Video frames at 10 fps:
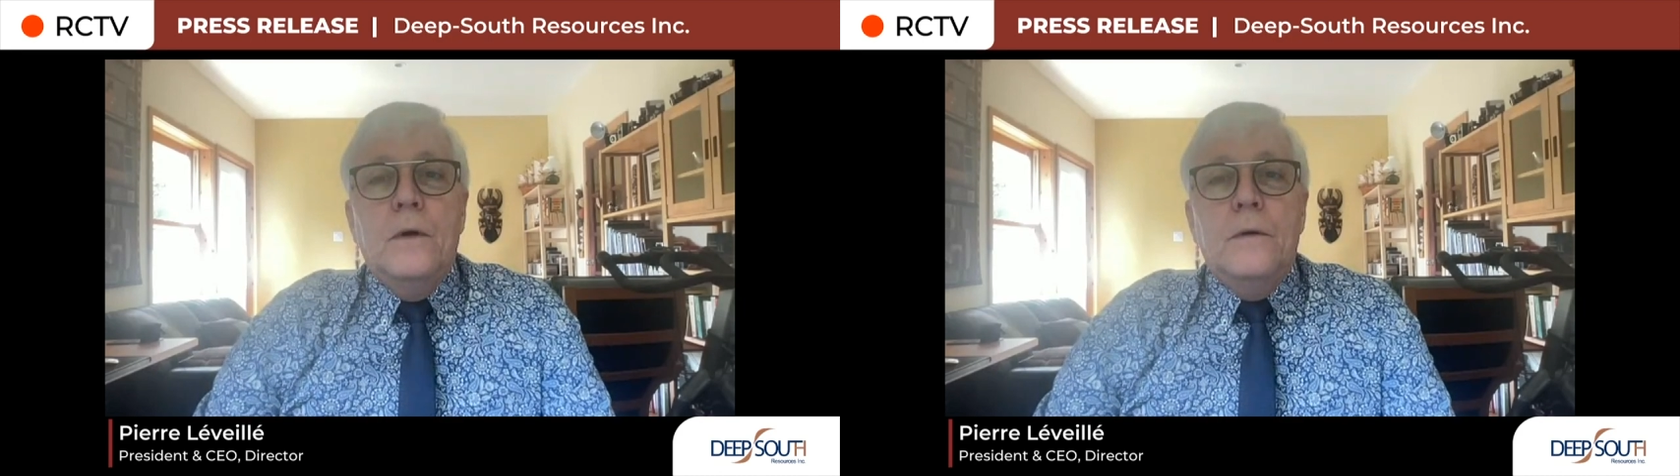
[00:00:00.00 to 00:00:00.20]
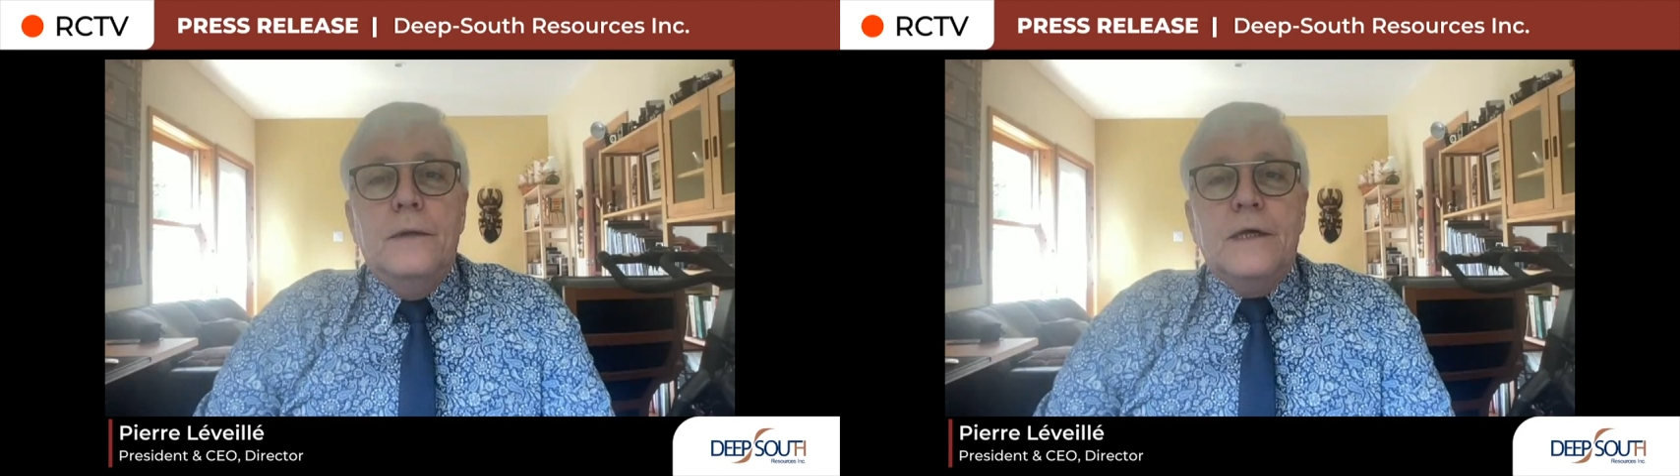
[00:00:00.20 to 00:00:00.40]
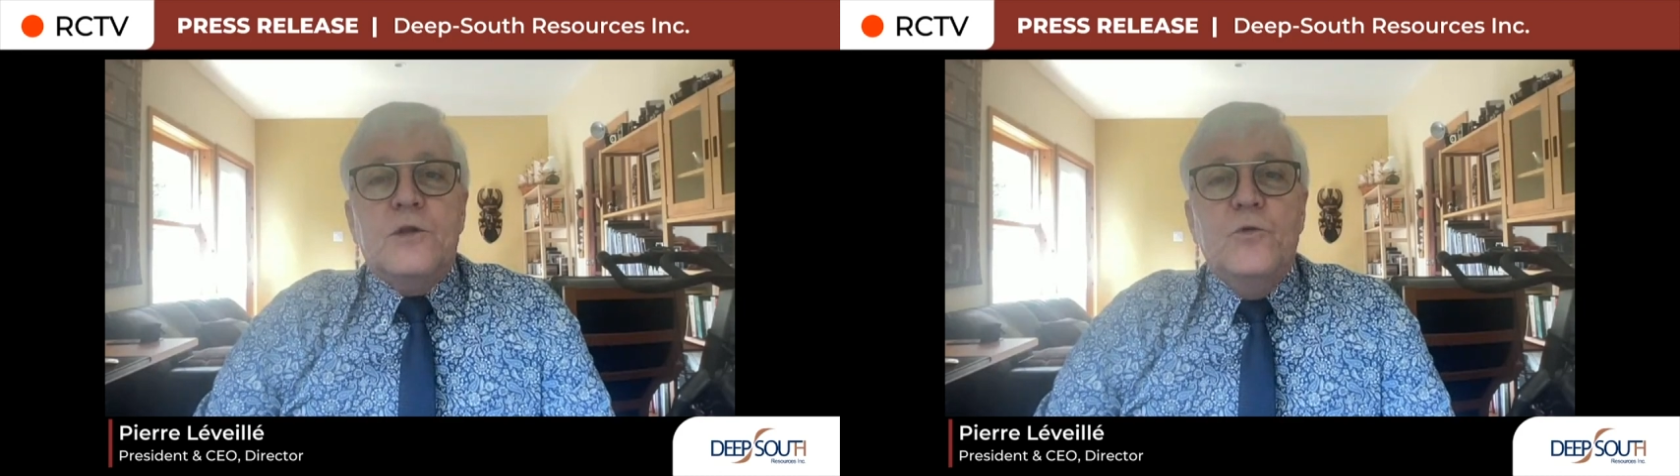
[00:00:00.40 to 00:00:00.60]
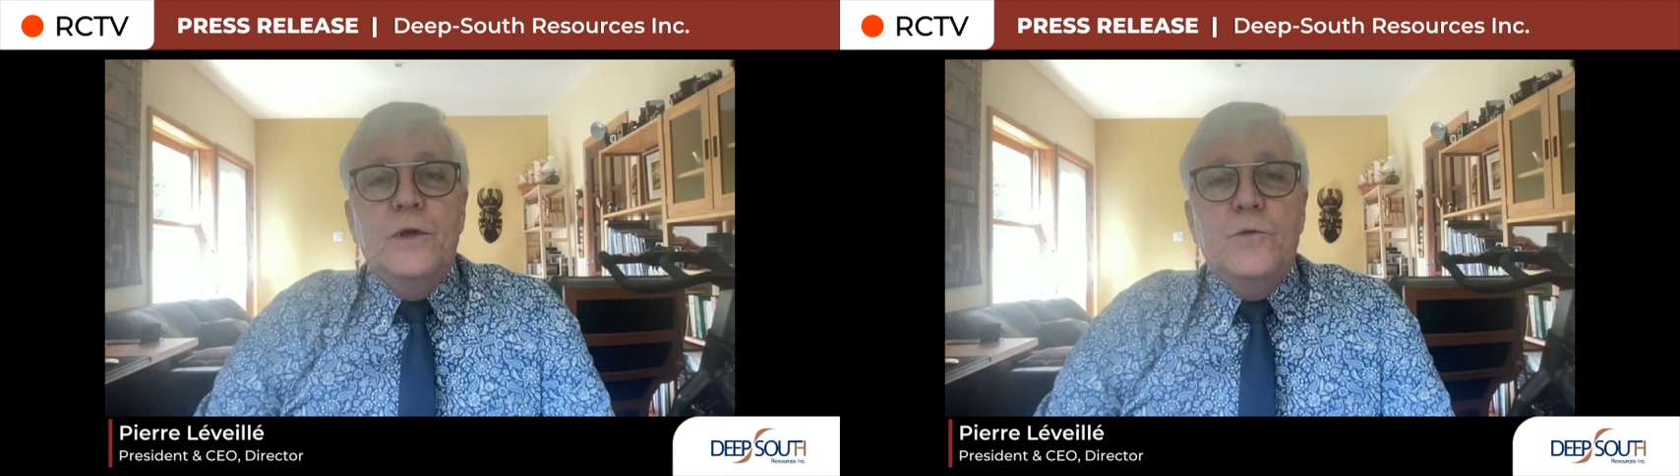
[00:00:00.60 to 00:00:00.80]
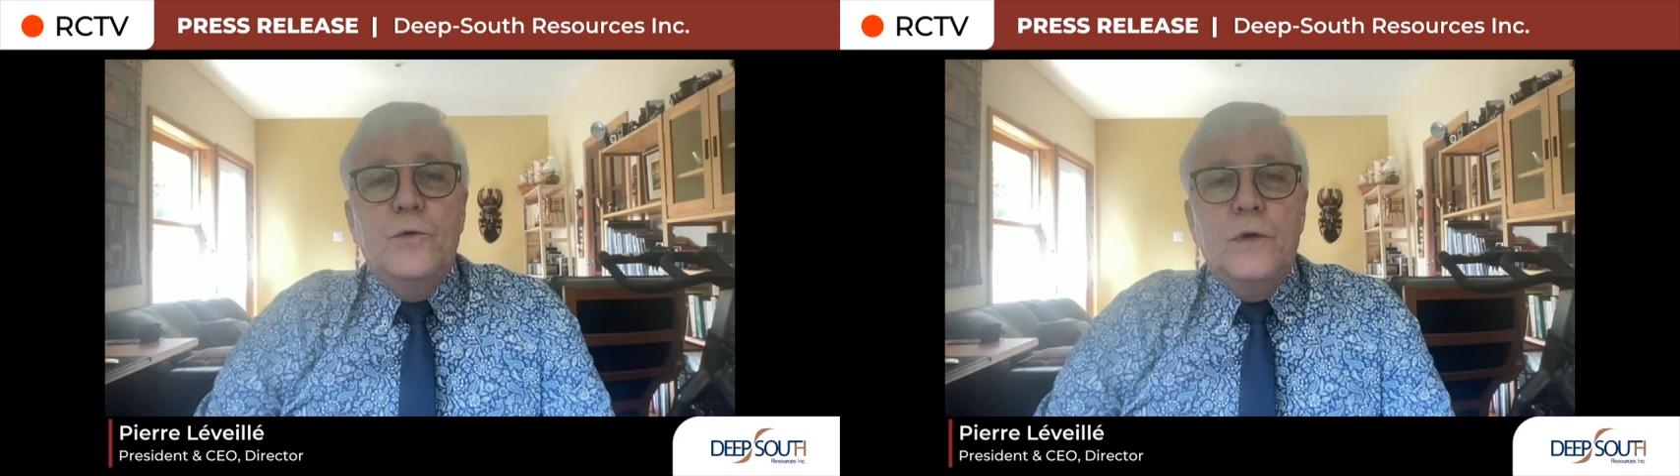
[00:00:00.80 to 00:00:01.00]
Next
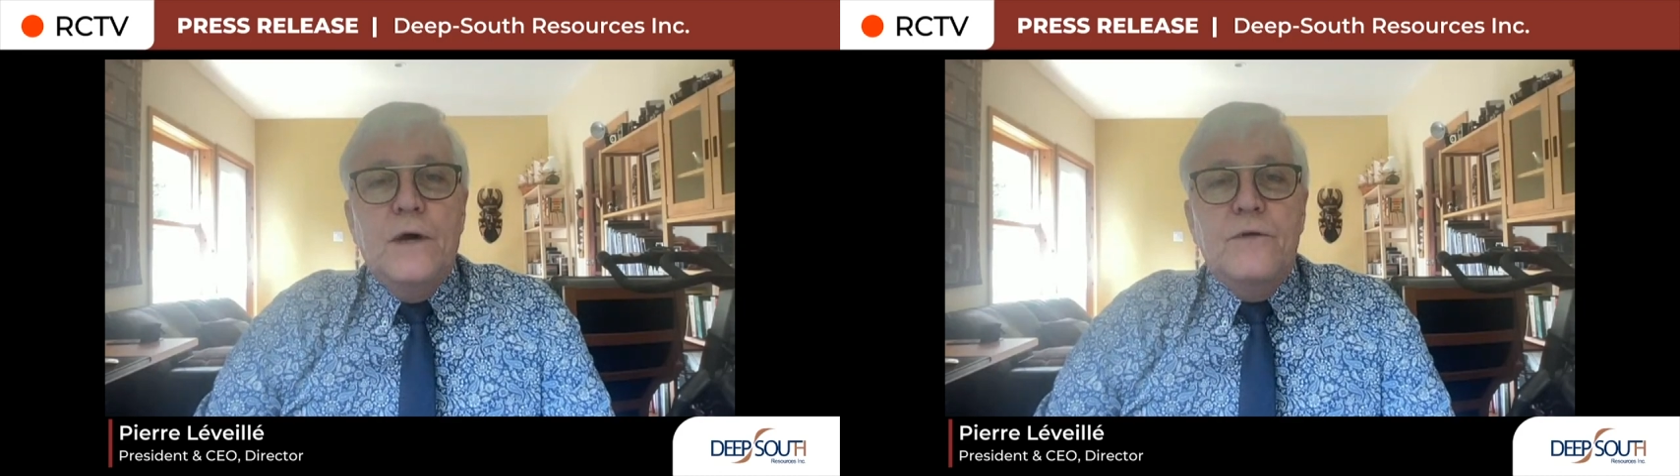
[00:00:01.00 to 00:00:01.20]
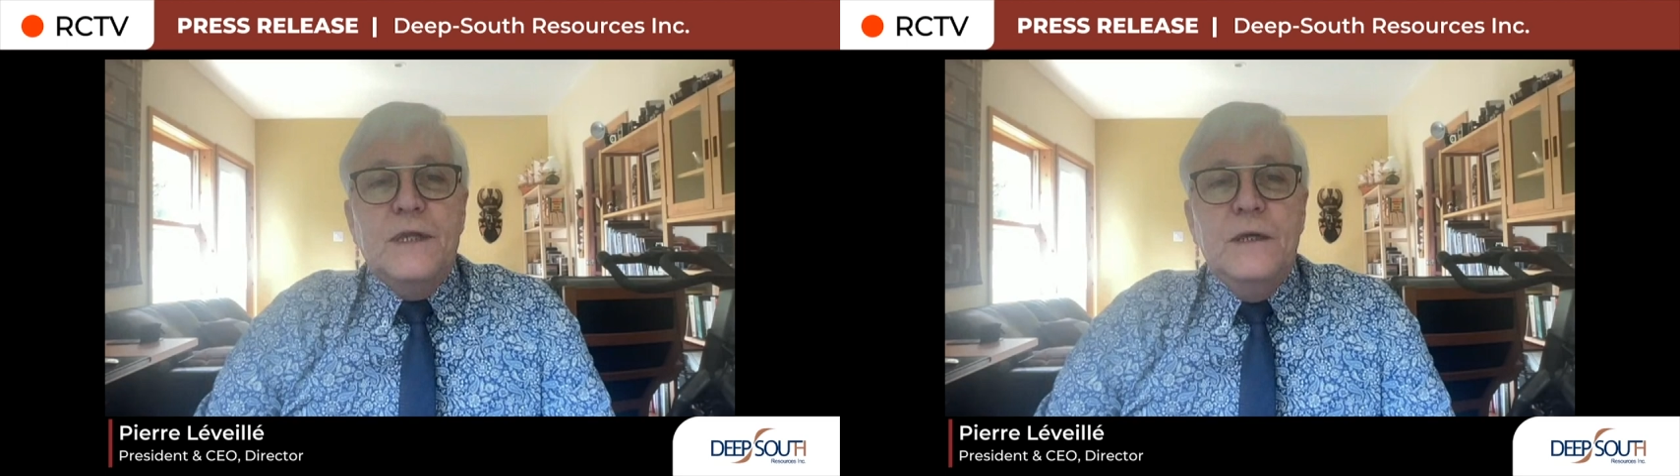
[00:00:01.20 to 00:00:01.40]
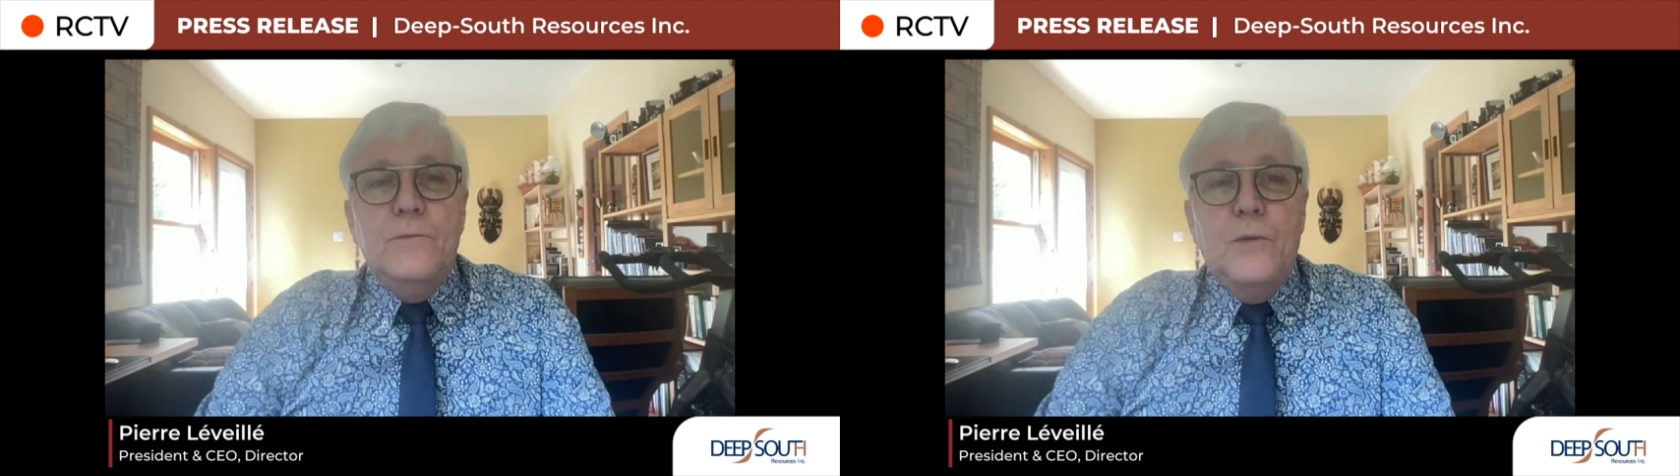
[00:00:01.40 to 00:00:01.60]
week, we will have a team